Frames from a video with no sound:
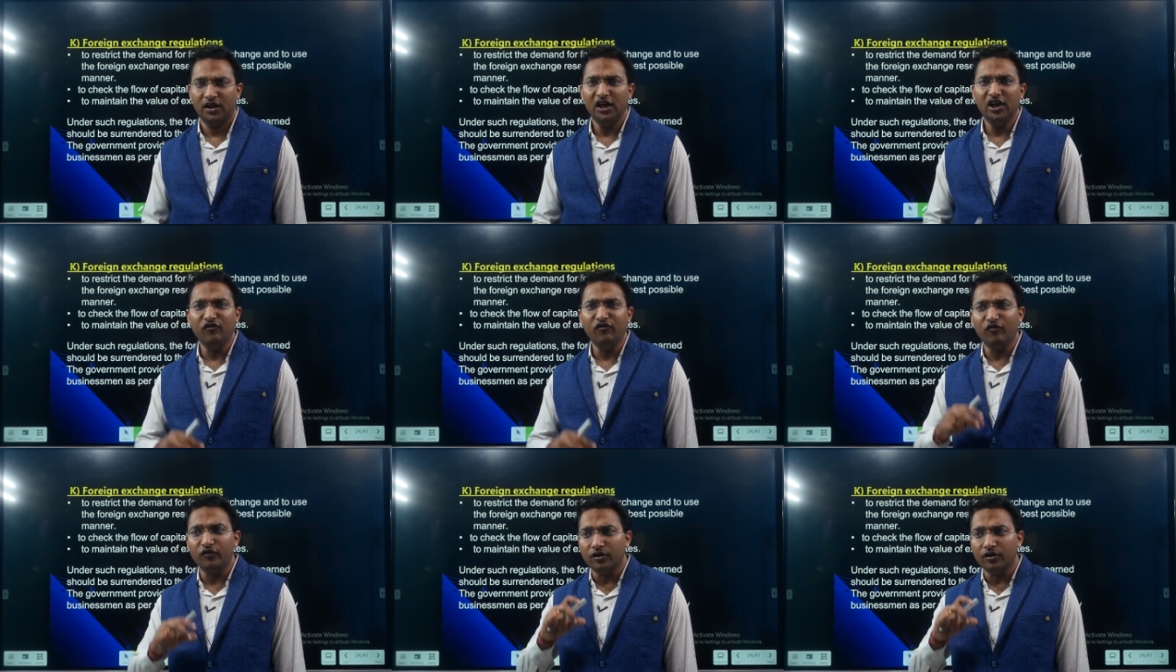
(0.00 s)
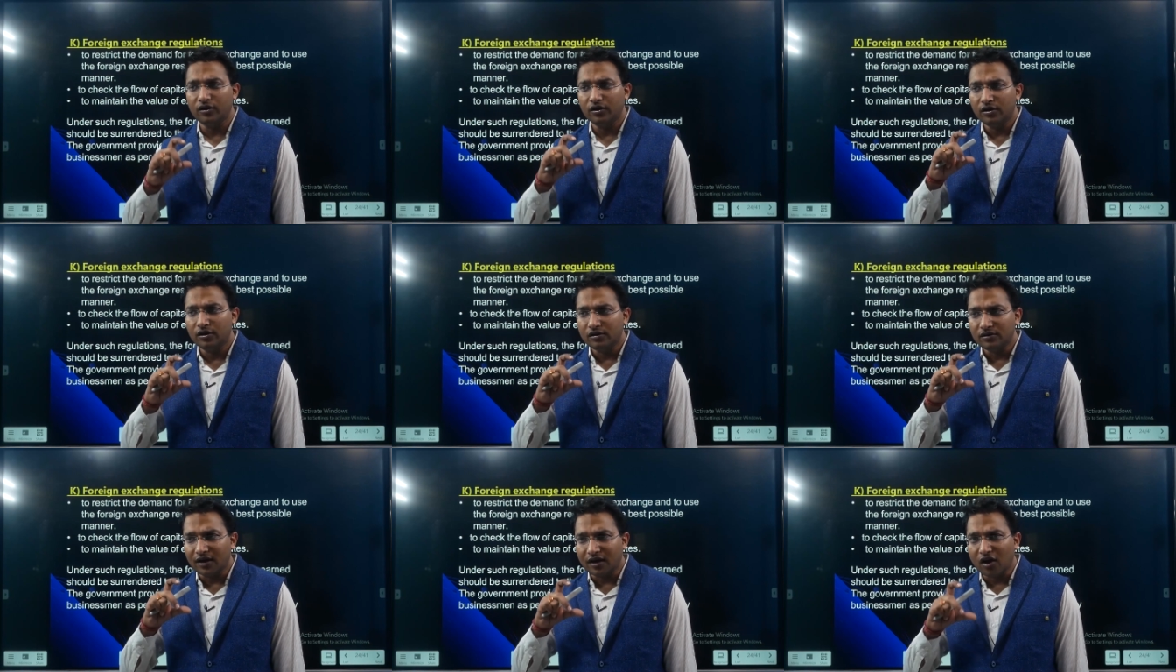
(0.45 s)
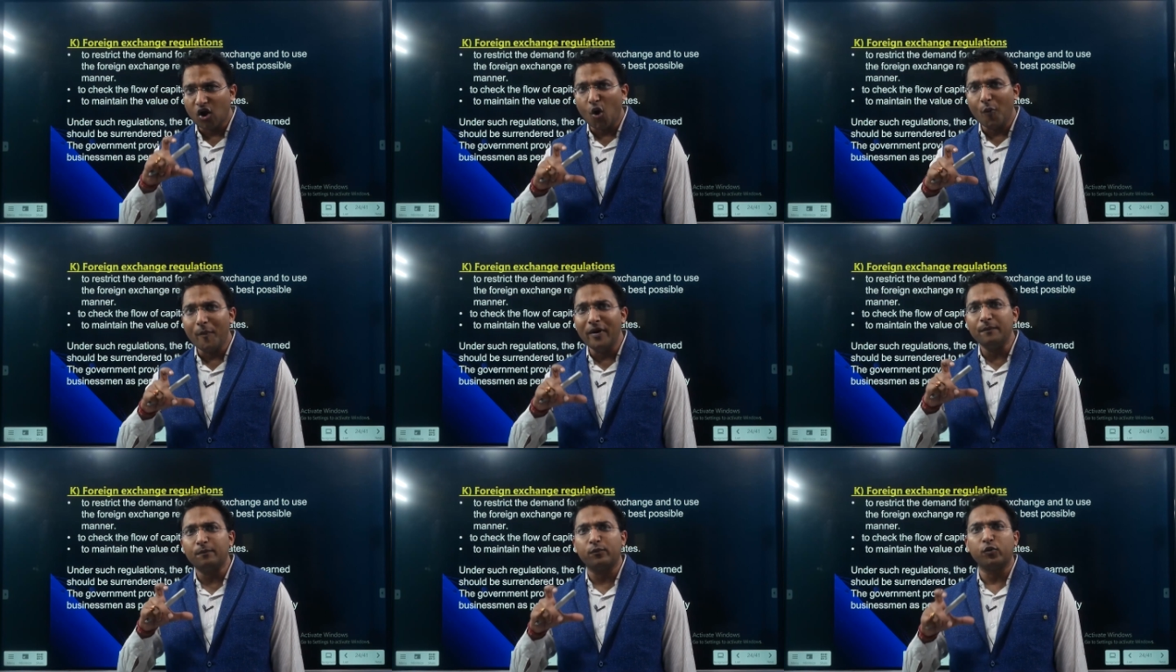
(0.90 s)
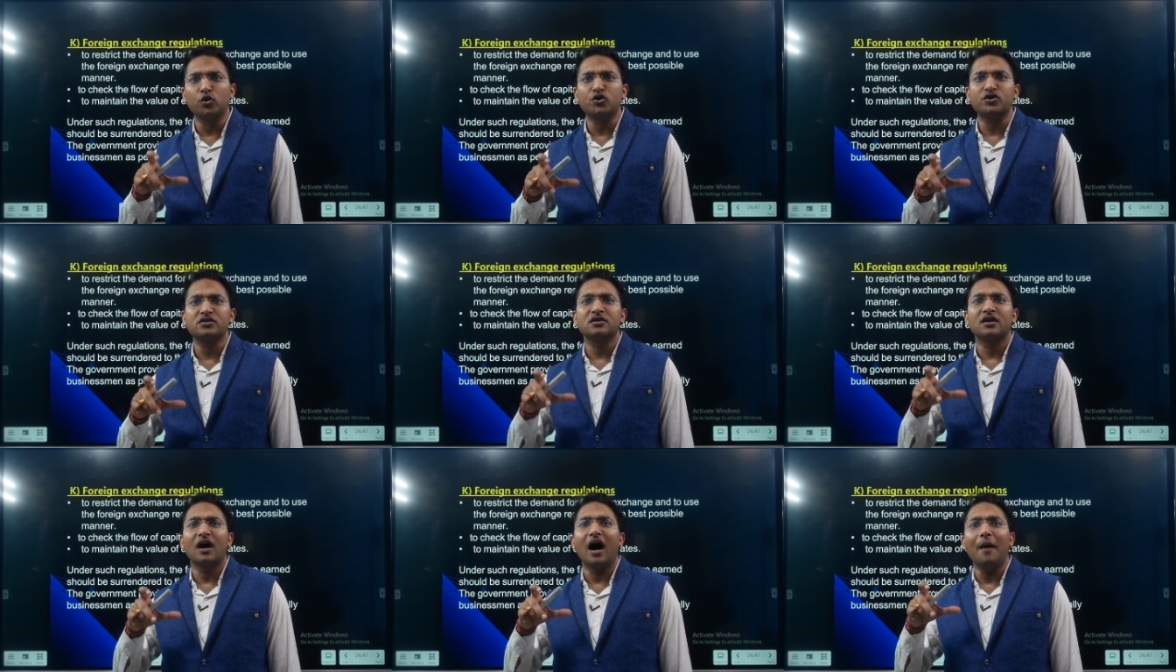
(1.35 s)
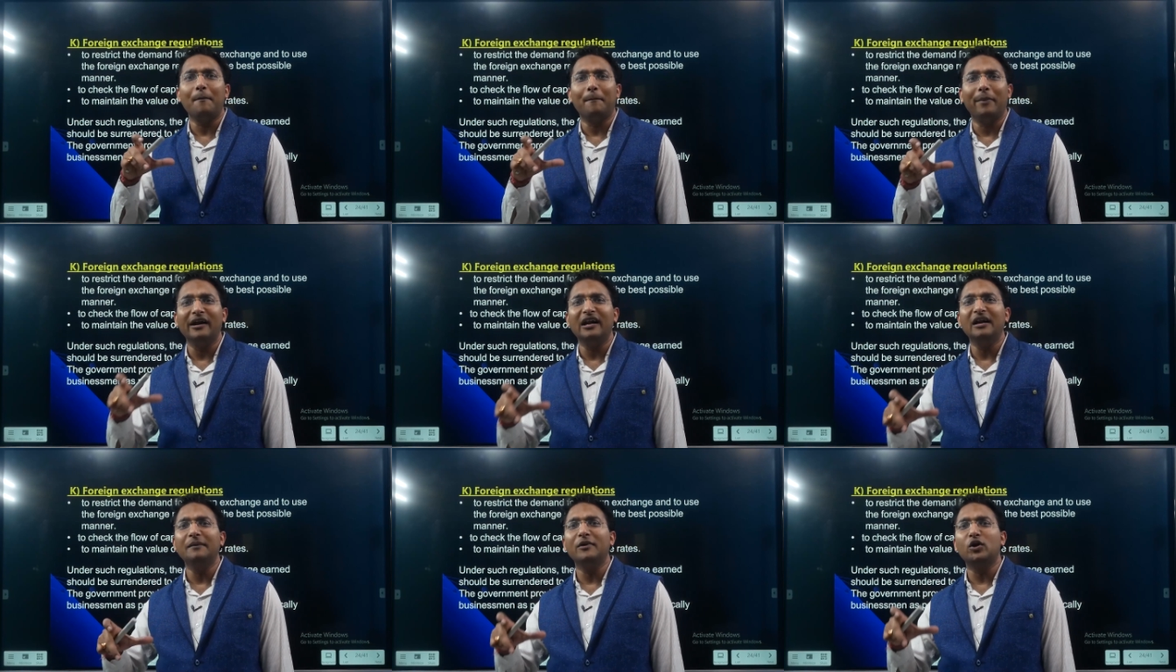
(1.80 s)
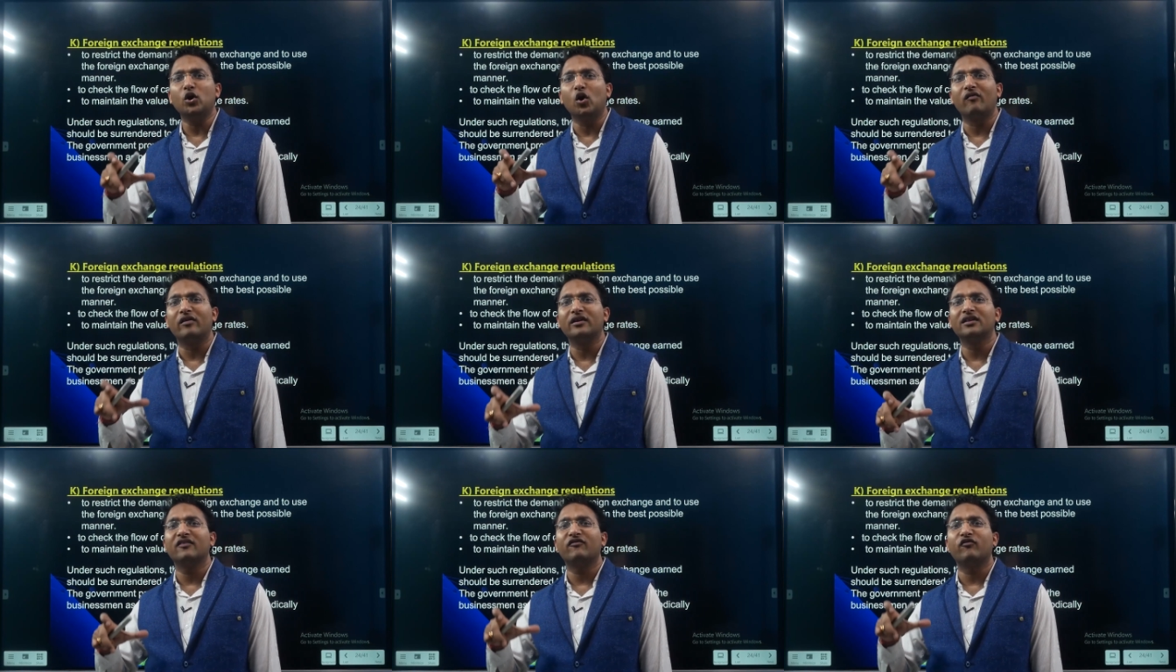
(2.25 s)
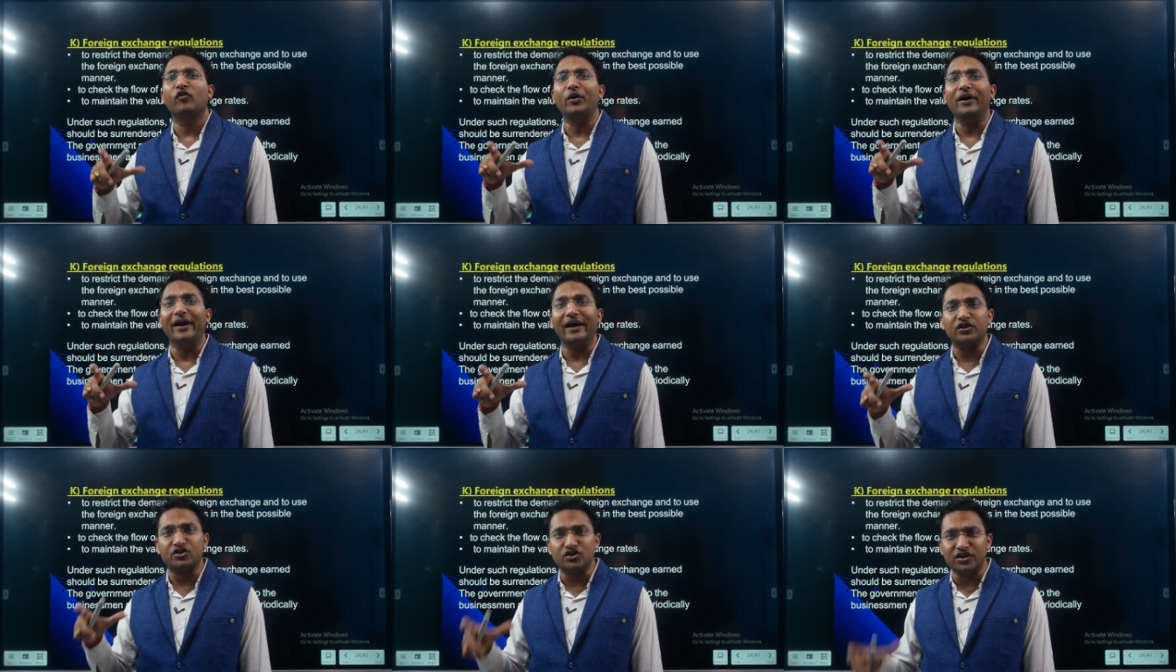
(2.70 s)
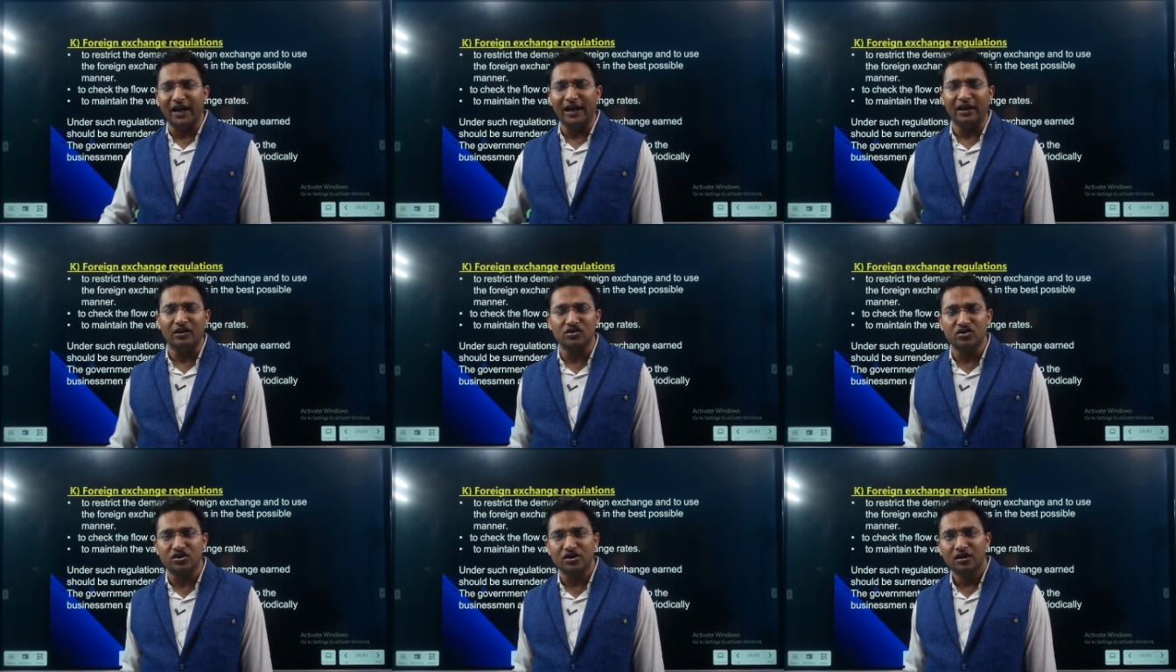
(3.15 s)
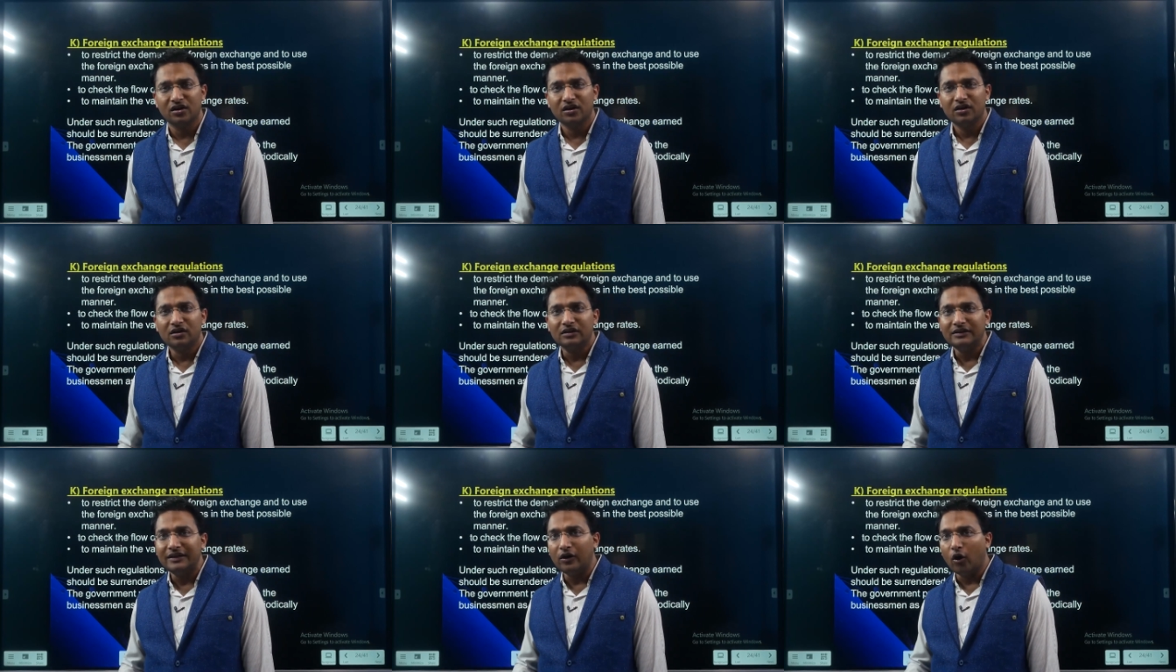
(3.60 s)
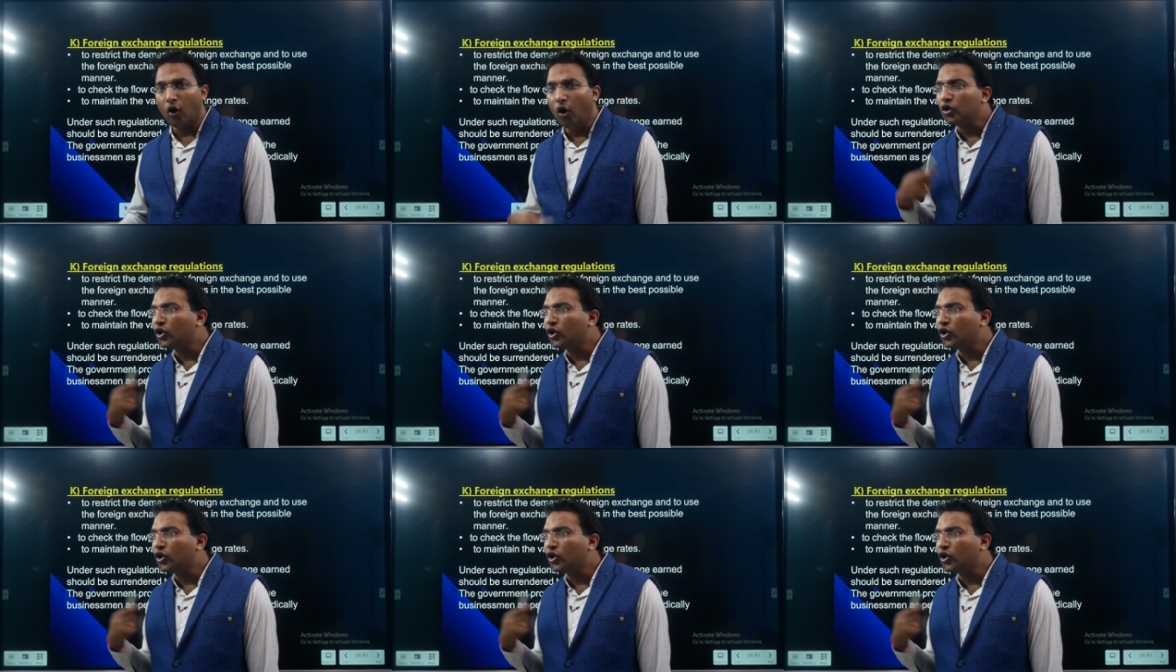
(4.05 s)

If the government puts upper limit over the foreign exchange, then